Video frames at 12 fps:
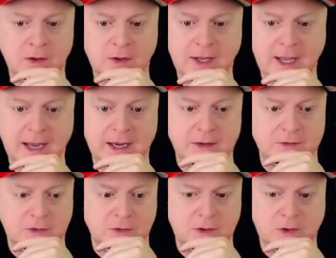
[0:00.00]
okay,
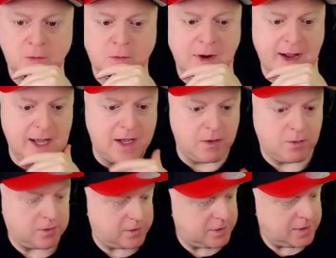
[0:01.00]
to look
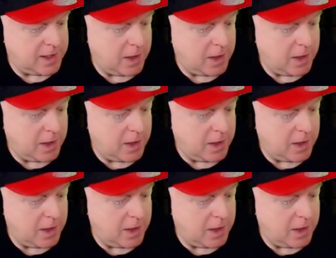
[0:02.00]
around.